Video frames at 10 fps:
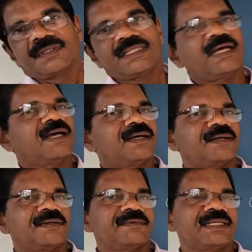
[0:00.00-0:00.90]

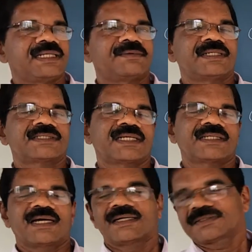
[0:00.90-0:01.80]
The vegetables or
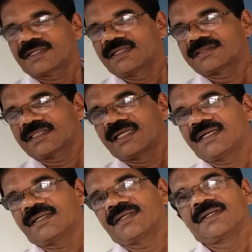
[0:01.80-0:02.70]

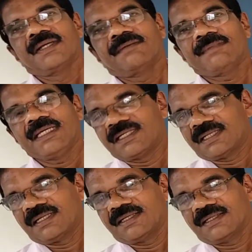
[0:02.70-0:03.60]
the
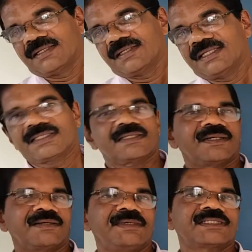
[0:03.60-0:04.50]
meat is
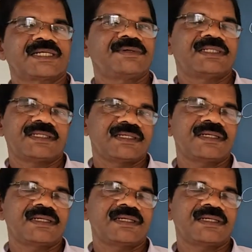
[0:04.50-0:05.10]
mixed with